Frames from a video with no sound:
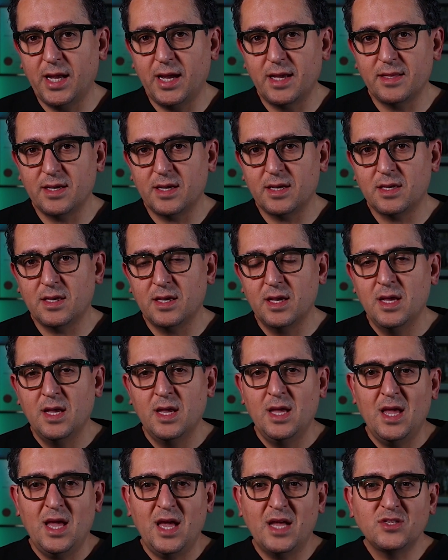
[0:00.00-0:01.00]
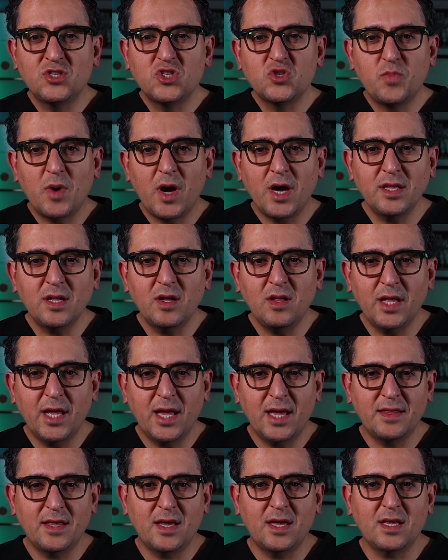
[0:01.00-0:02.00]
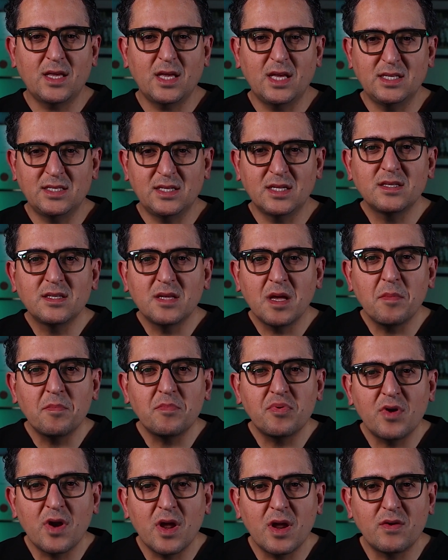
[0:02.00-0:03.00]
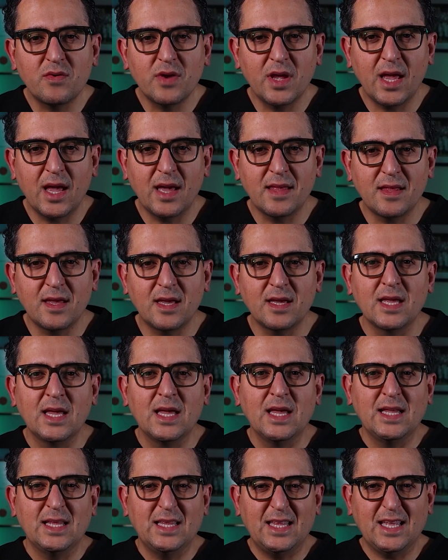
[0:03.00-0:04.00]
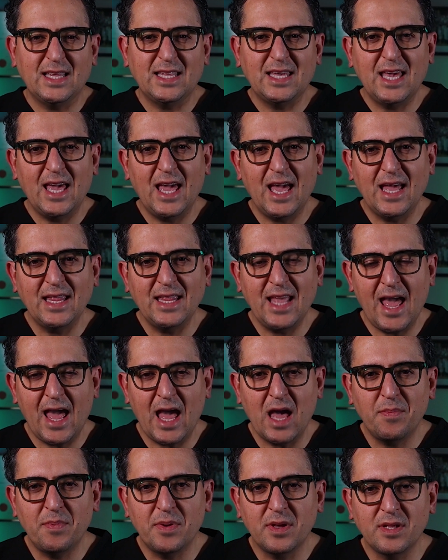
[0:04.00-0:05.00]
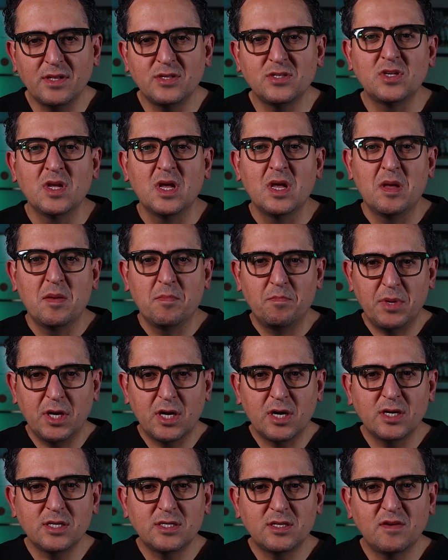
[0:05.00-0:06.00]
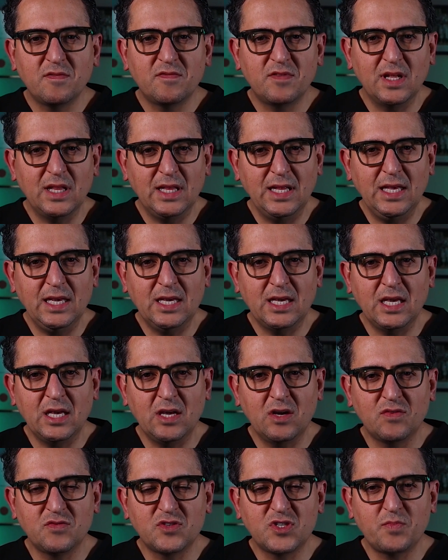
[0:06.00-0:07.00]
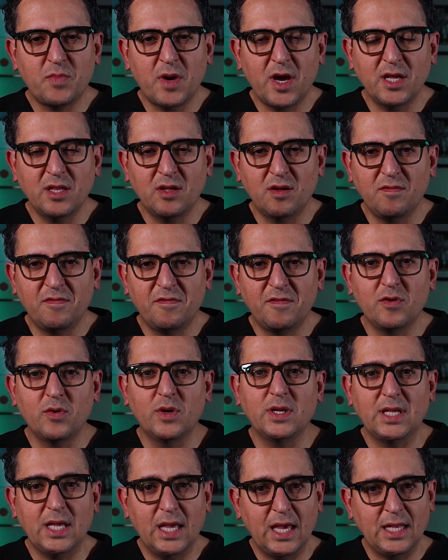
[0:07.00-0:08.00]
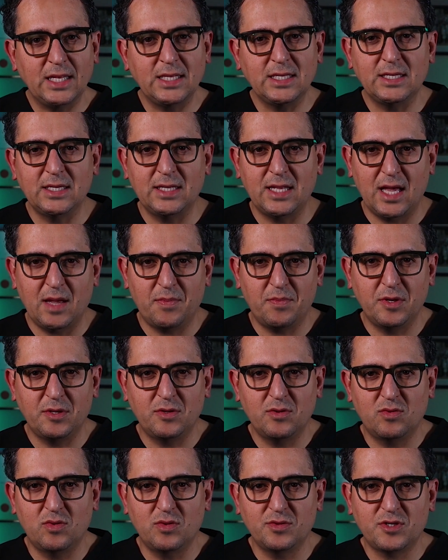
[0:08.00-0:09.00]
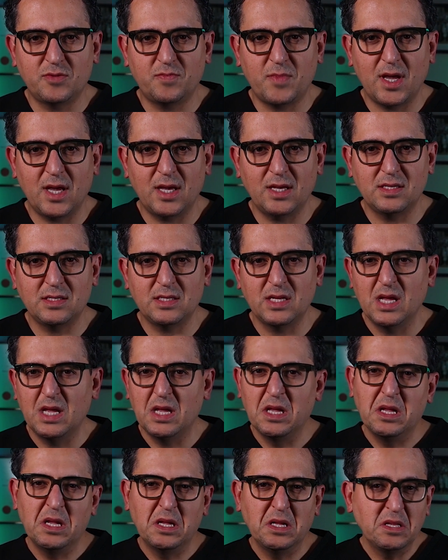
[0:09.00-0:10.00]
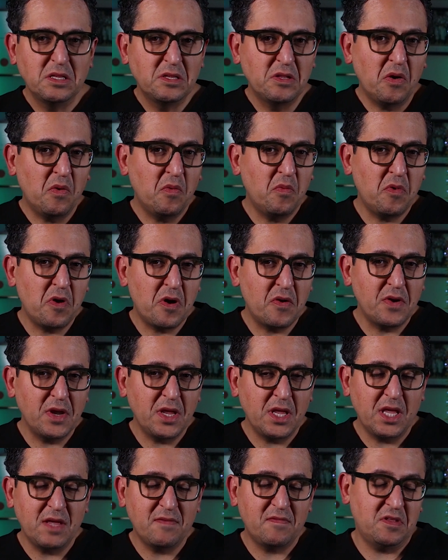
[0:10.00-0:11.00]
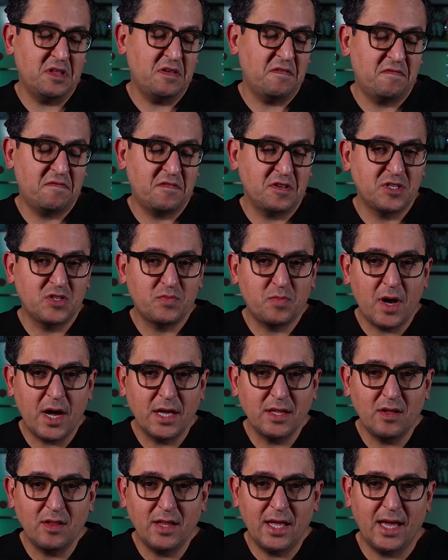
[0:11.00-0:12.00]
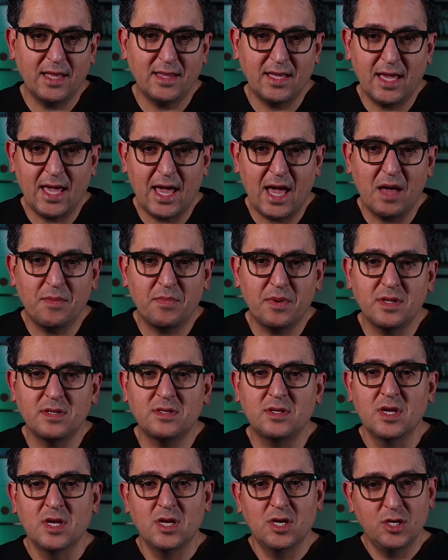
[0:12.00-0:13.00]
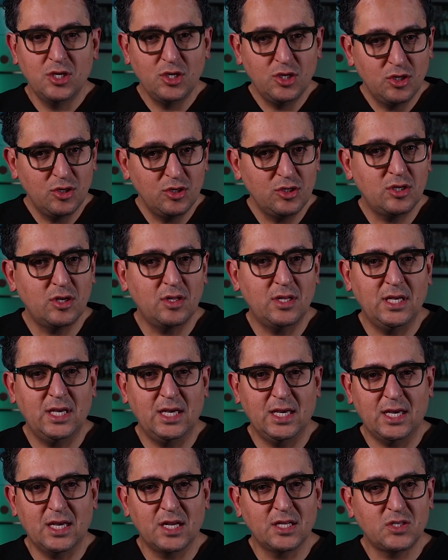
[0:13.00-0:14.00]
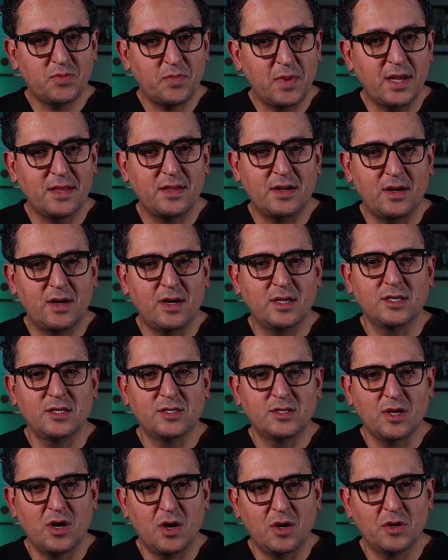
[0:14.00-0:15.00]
headache. And spinal headache is a temporary headache that can happen because of the leaking of spinal fluid into the epidural space. Don't worry, even if the spinal headache happens, usually it gets better on its